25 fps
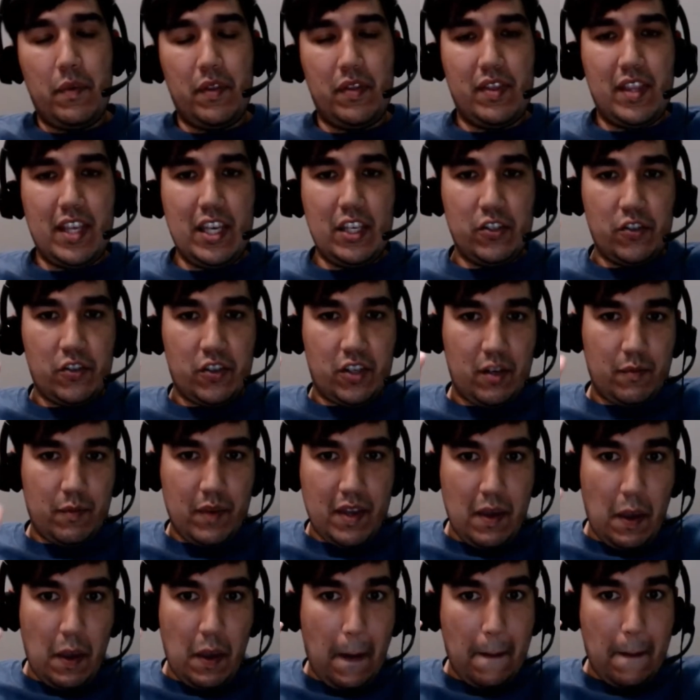these are going to
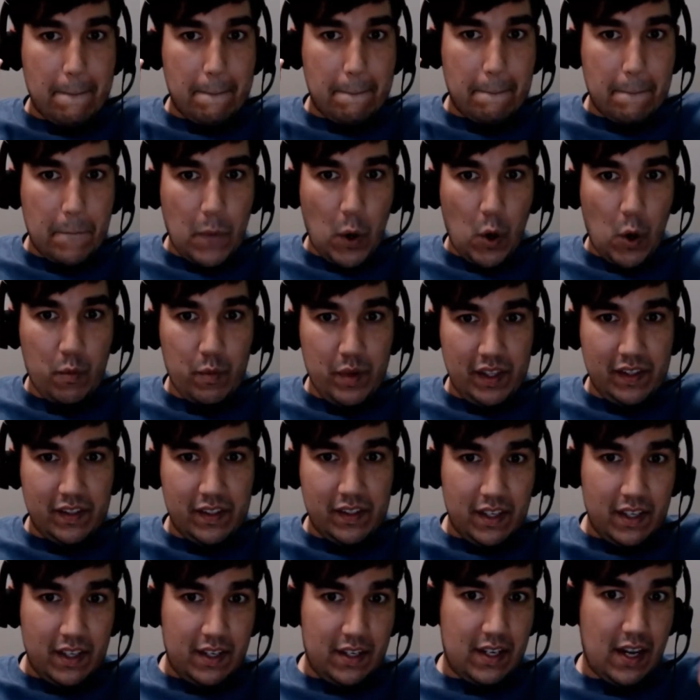be moments
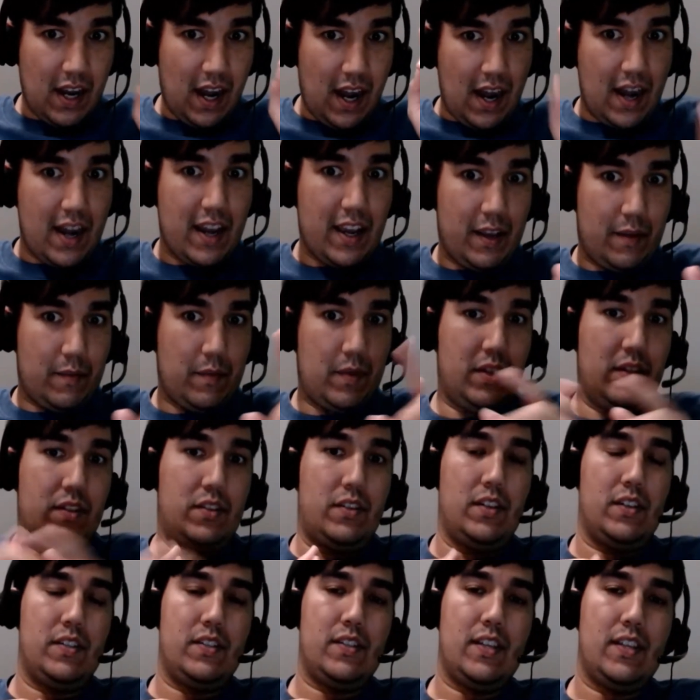in time,
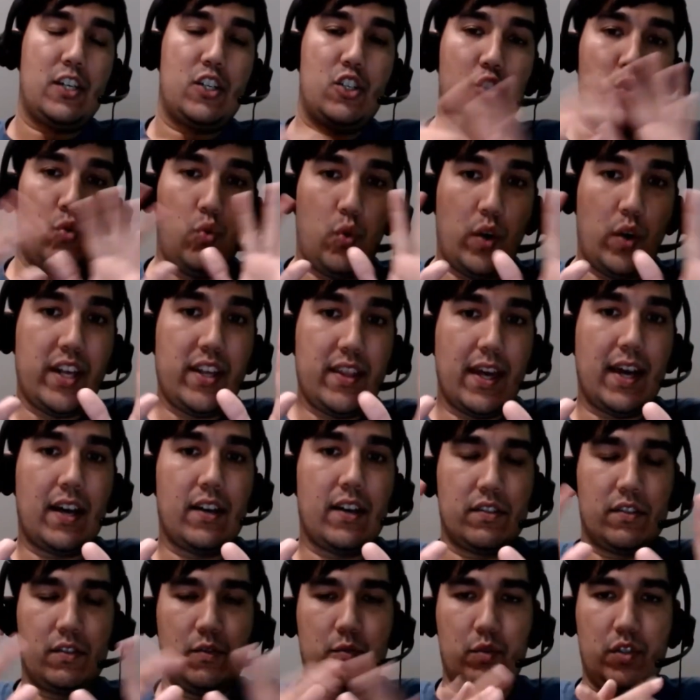just like
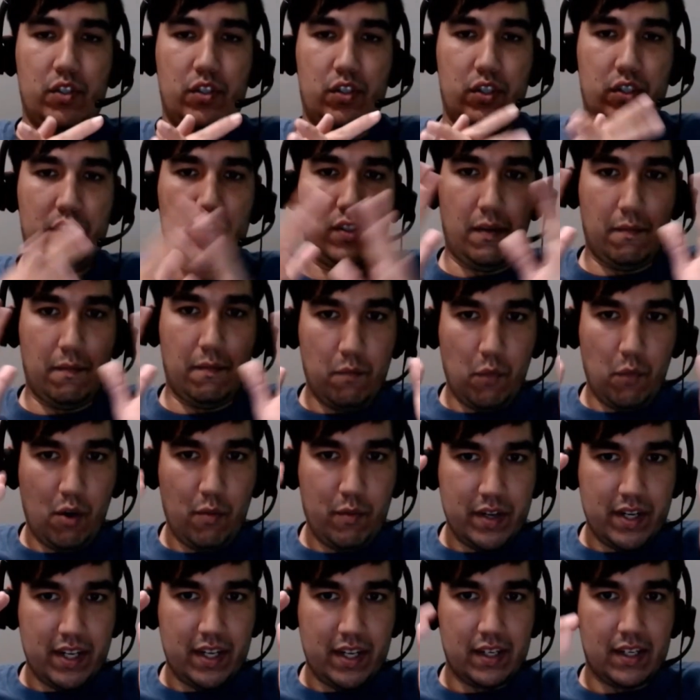20,000 was just a
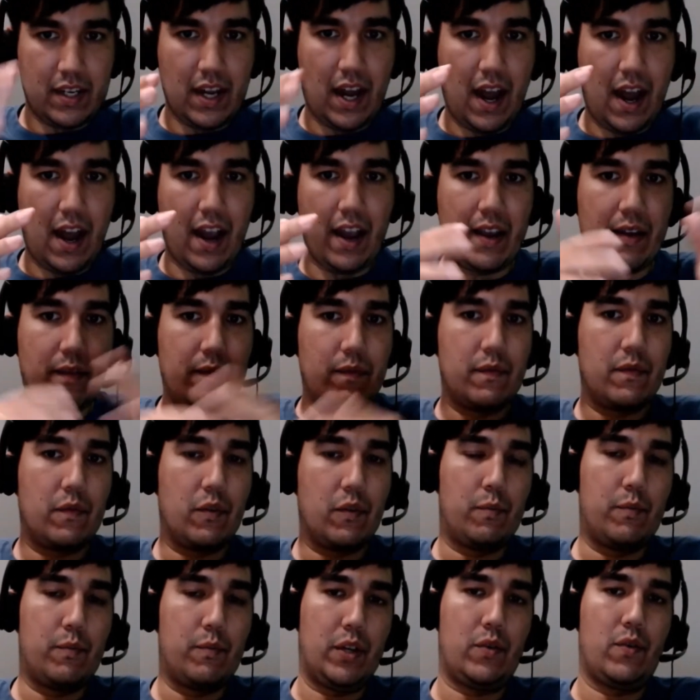moment in time for
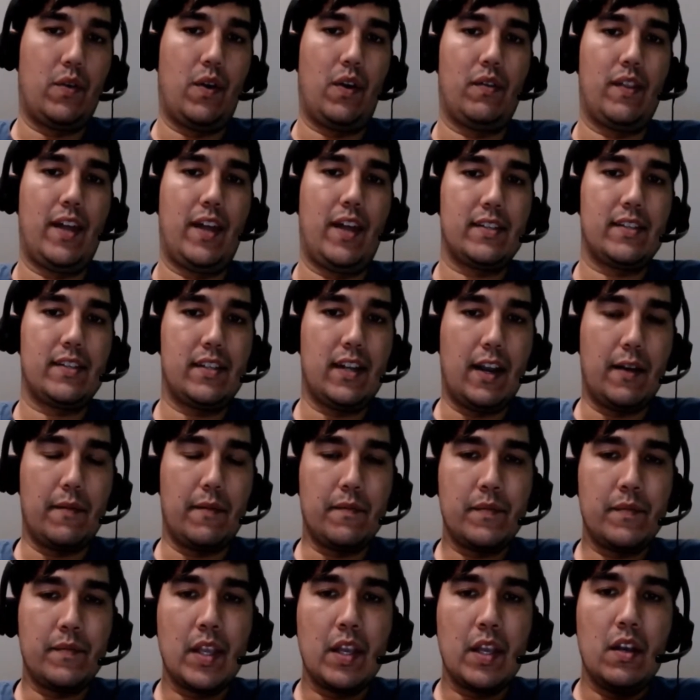Bitcoin last time.
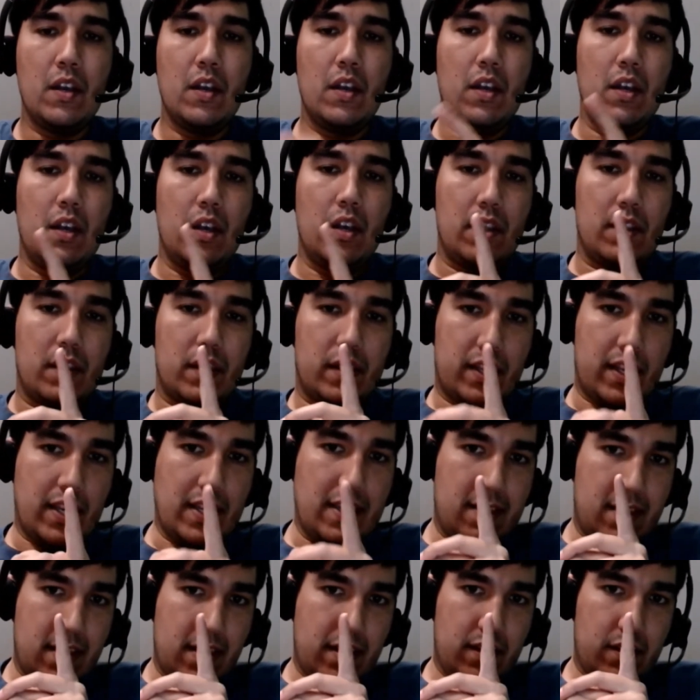The key
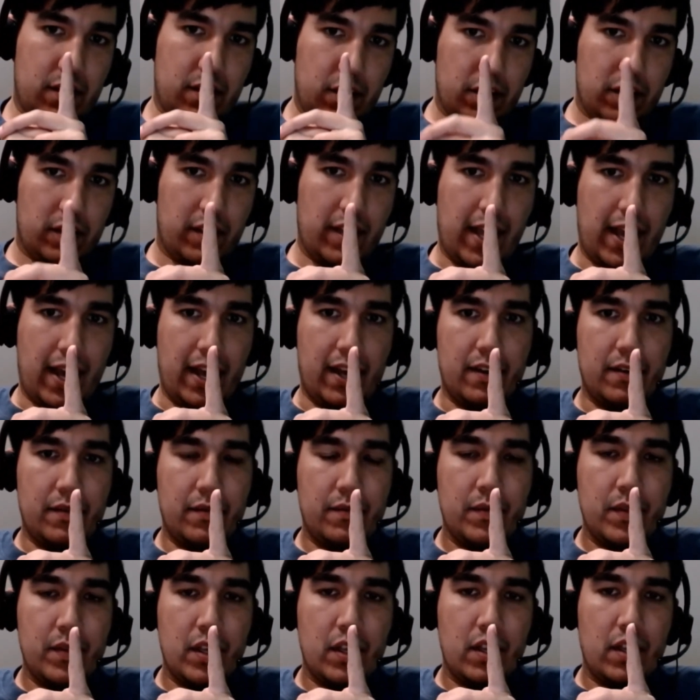thing to look at
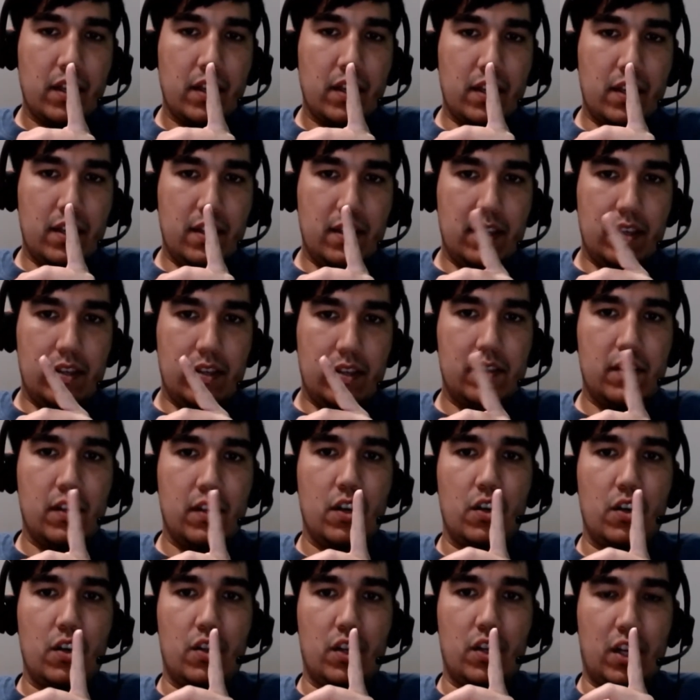is
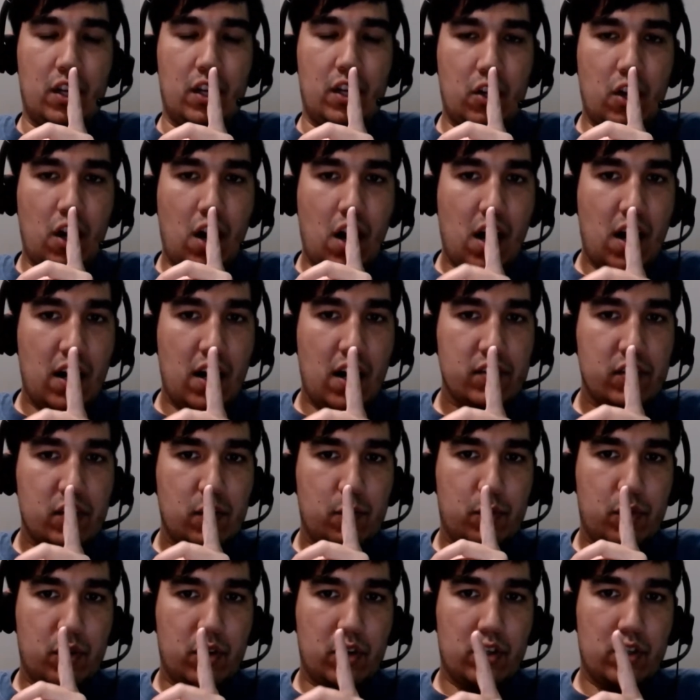the cost
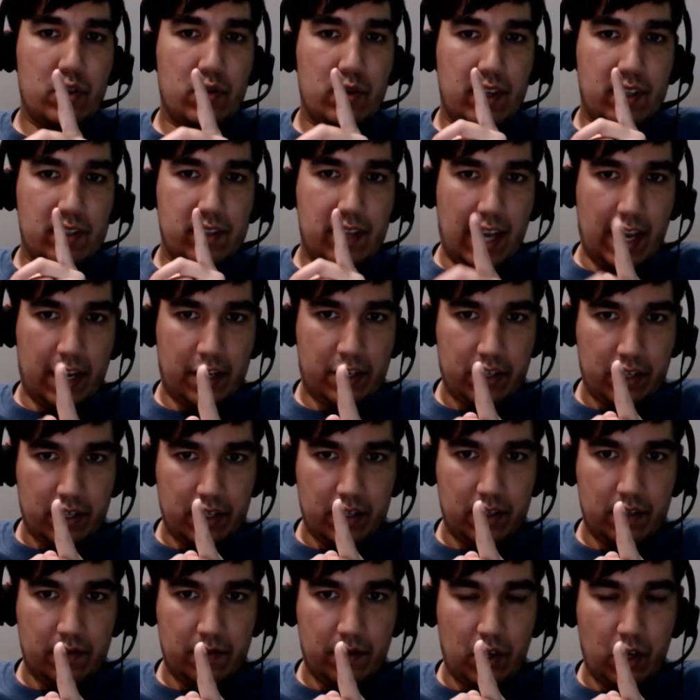per transaction.
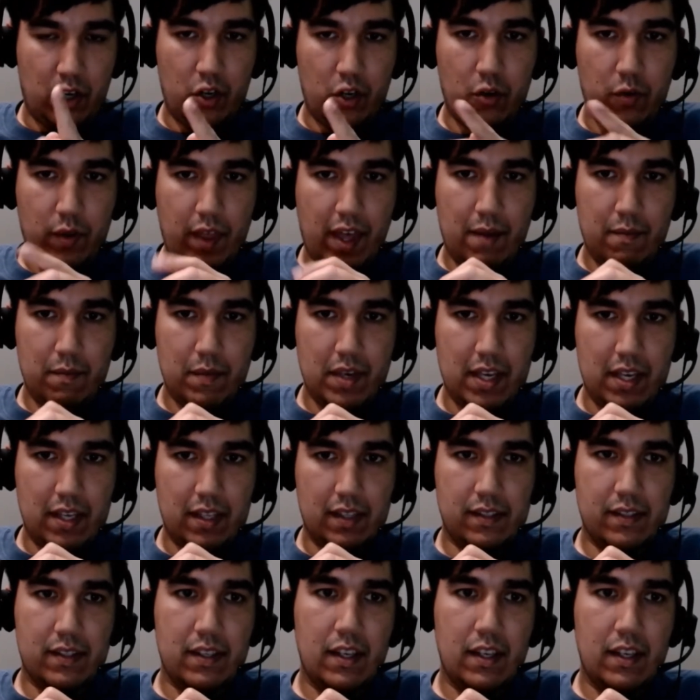If you don't know what that means,